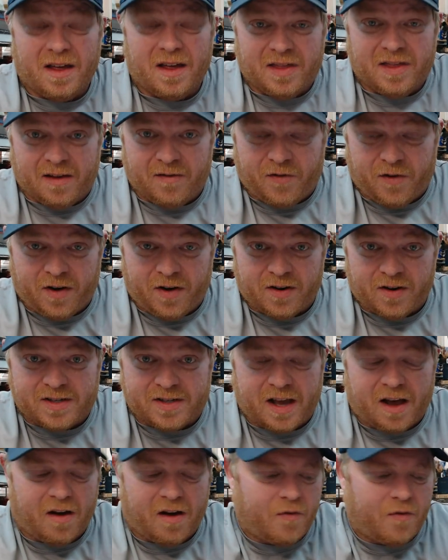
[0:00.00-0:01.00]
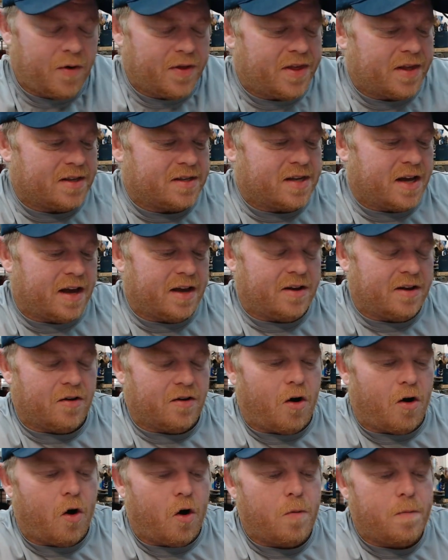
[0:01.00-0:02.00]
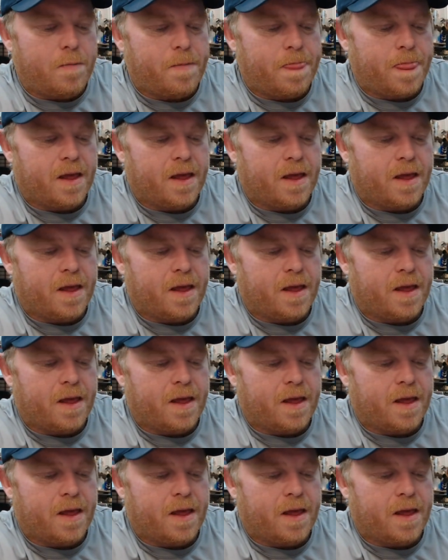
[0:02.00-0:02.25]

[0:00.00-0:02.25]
than for yourself with inside your home.